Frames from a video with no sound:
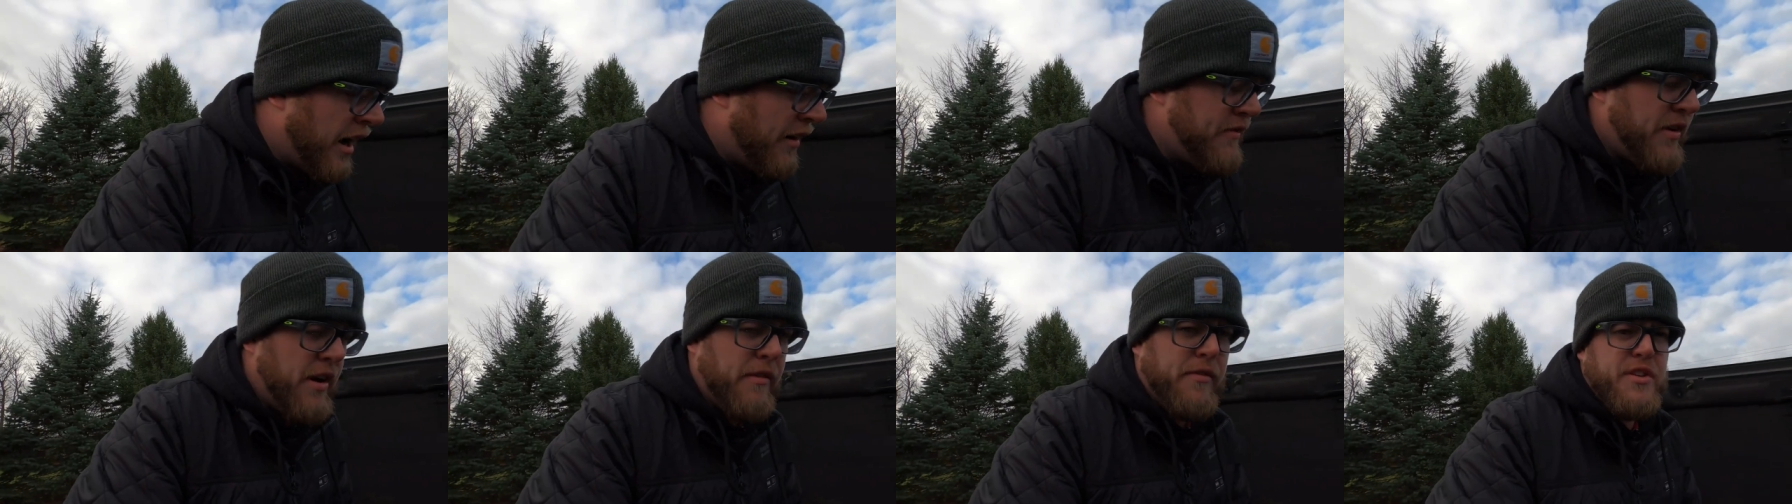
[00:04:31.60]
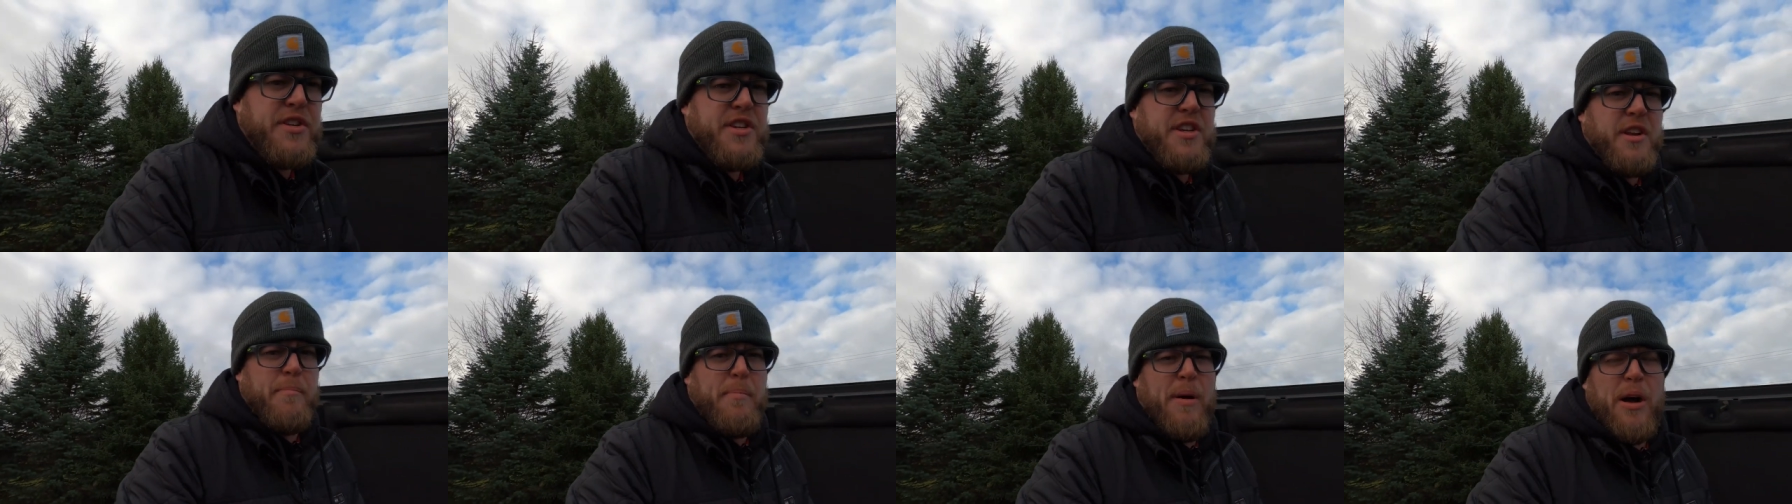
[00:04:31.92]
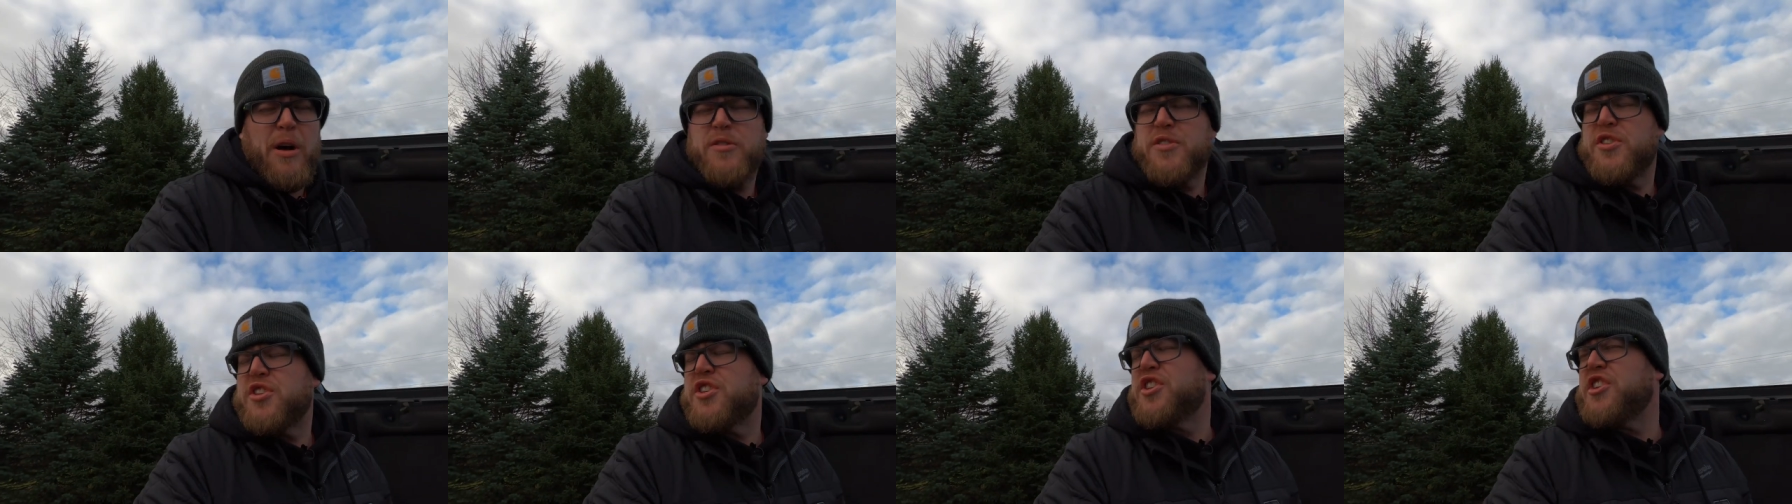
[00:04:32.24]
I've never seen a
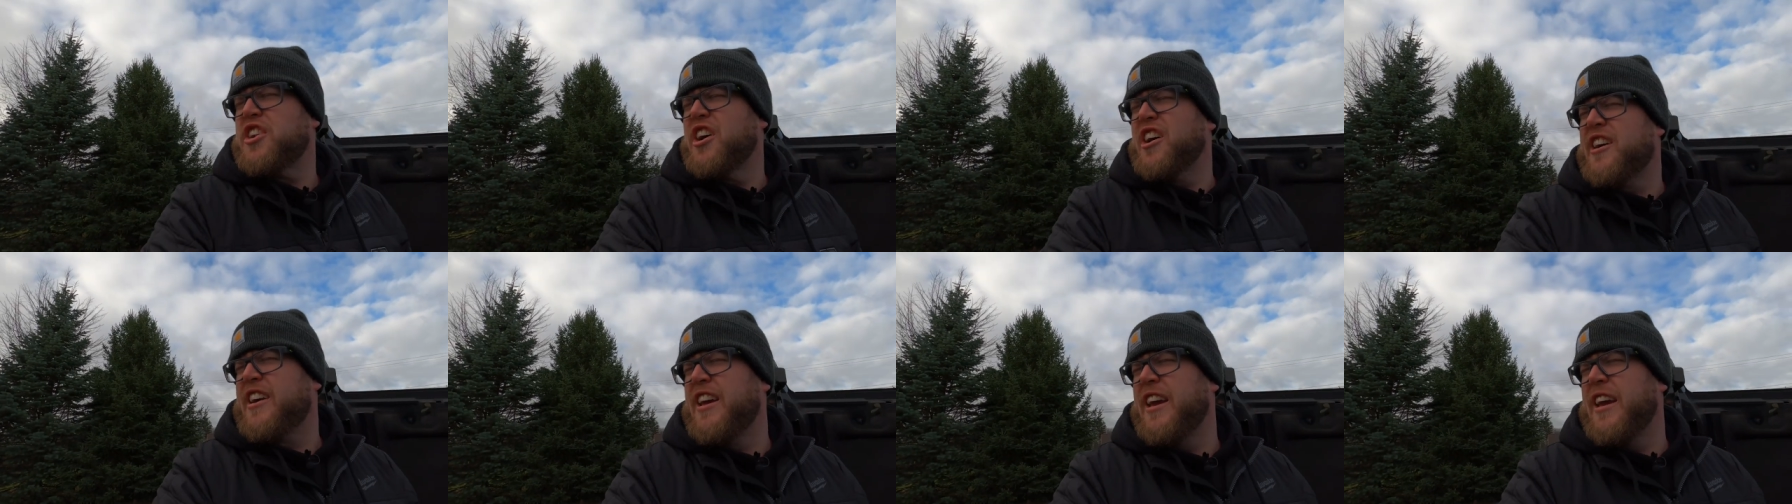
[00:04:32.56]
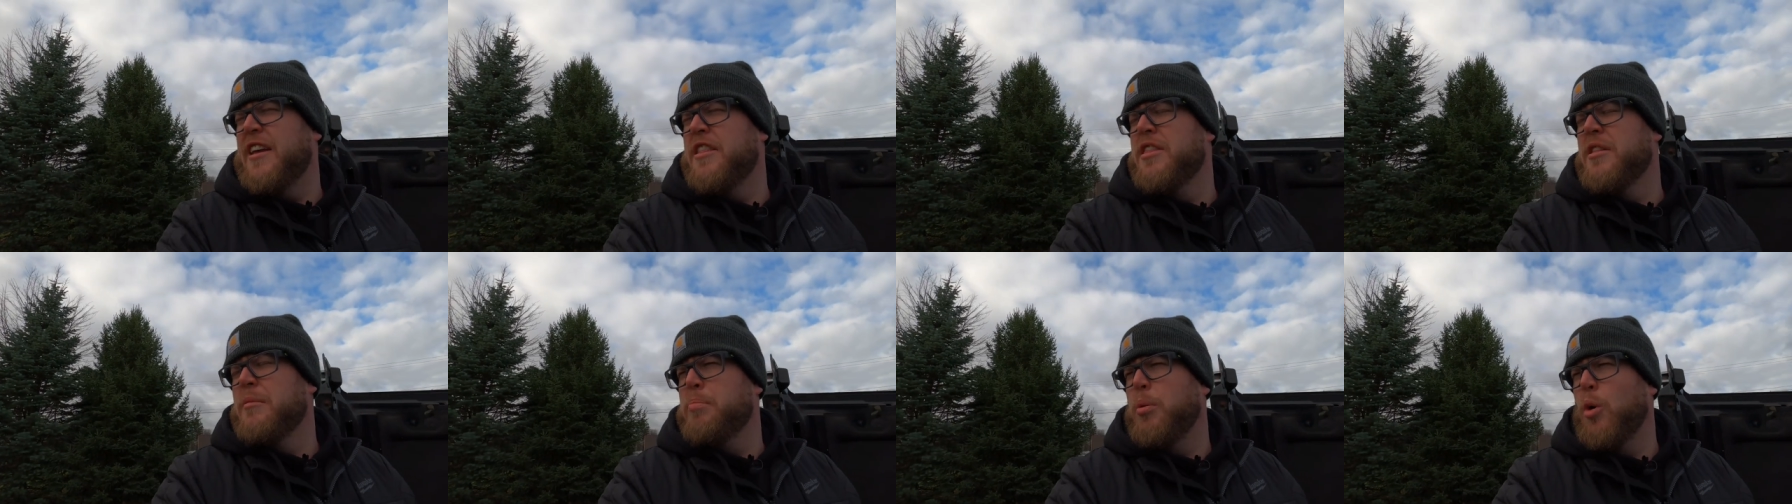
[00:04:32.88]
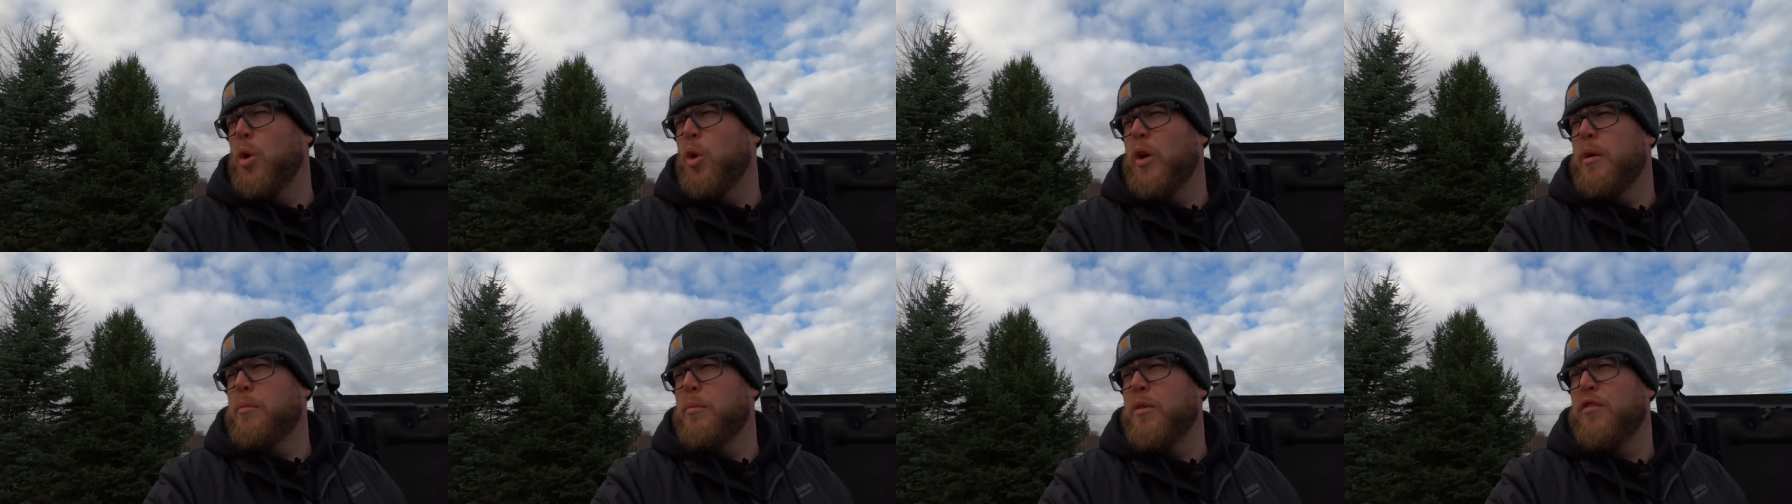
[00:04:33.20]
belt stuck in the
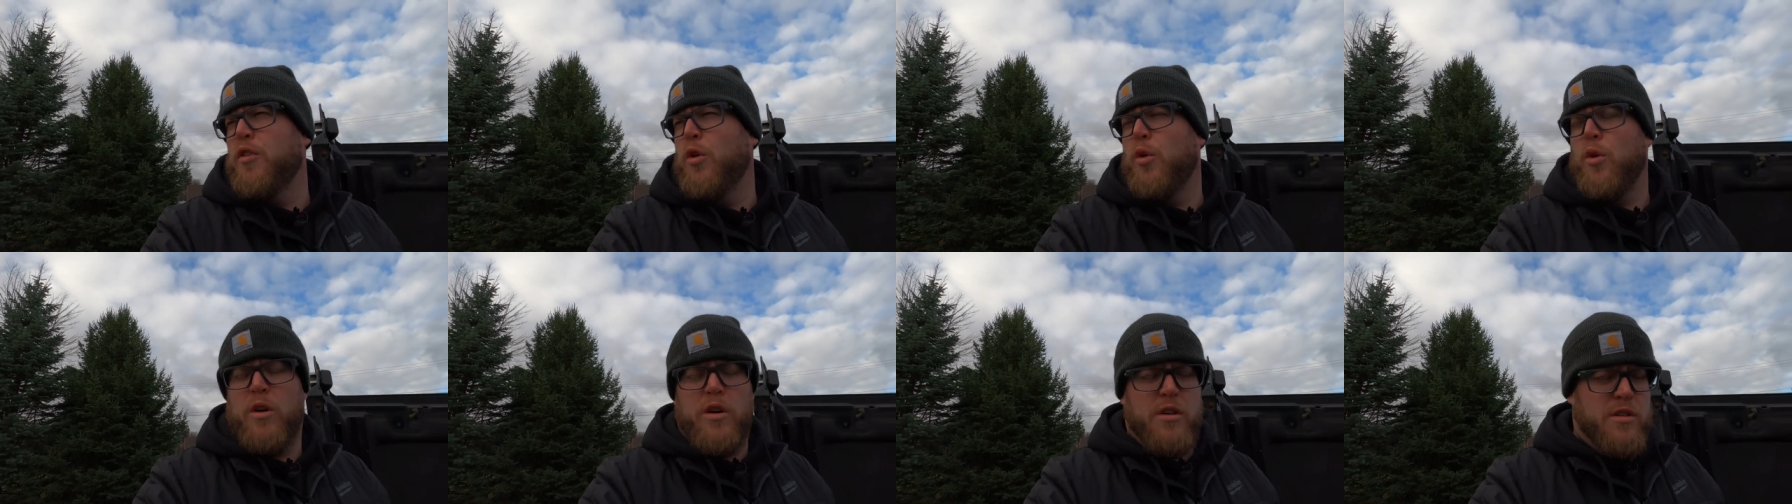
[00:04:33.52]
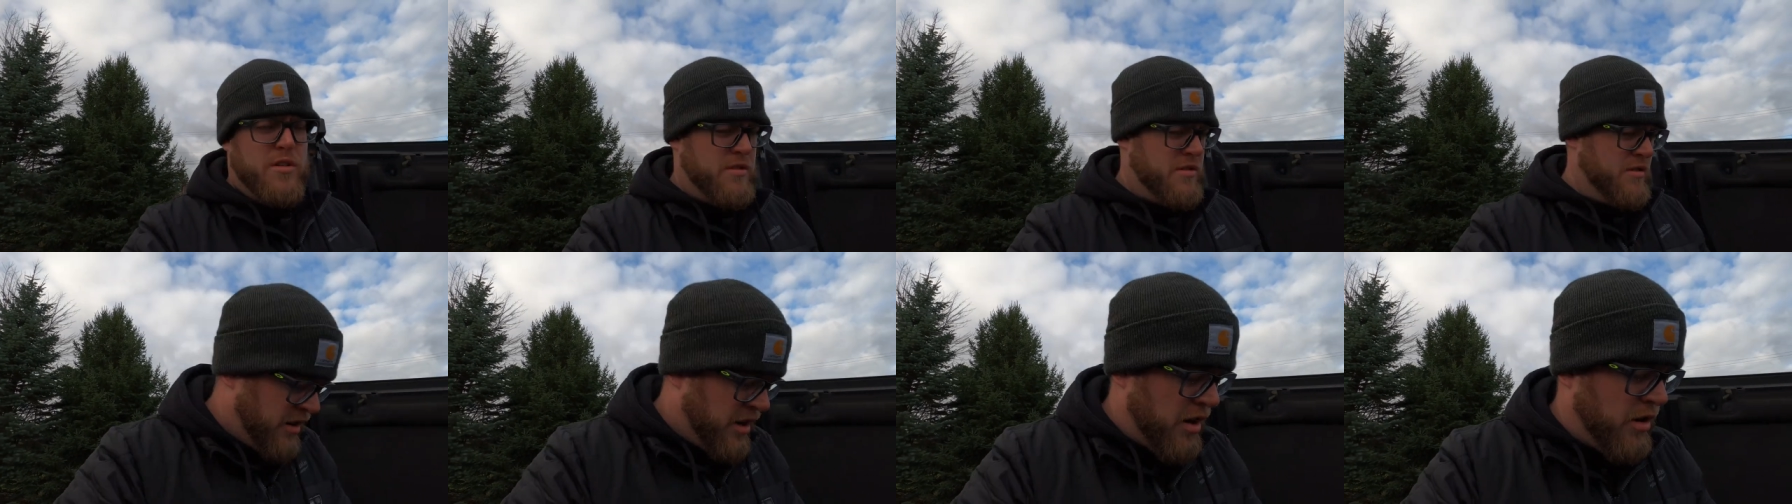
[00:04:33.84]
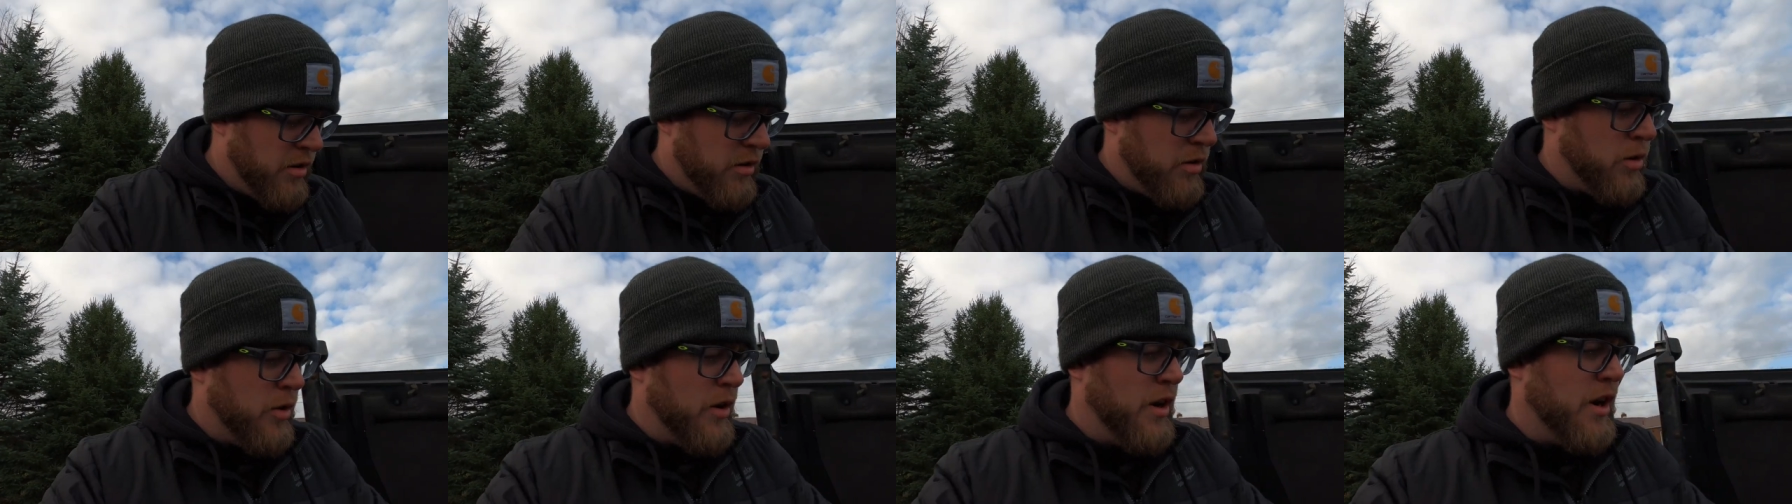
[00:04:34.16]
pulley before.
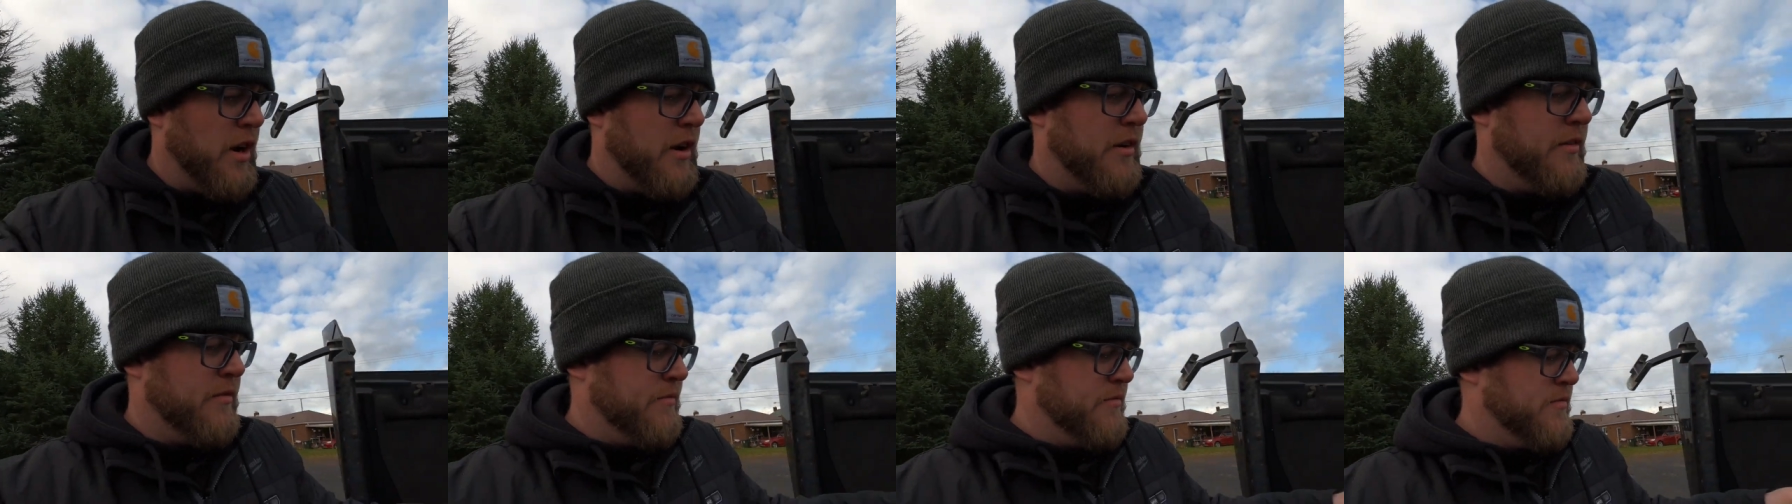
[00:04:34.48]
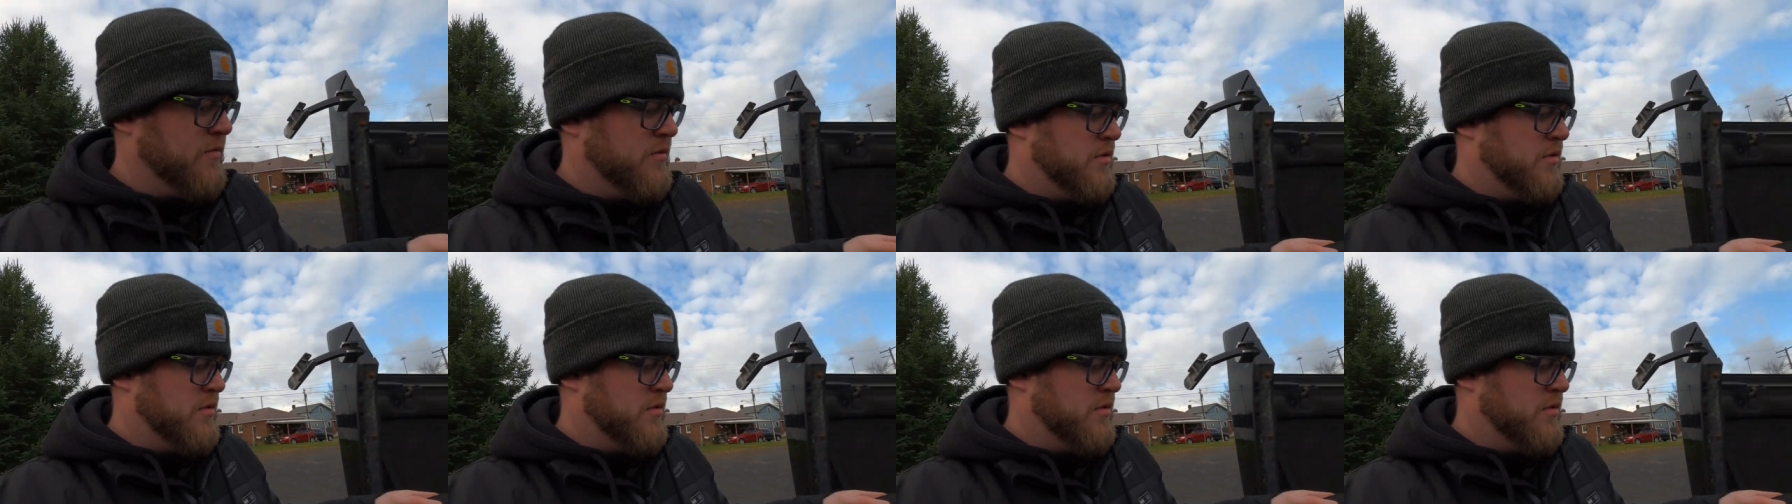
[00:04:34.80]
Oh, hold on.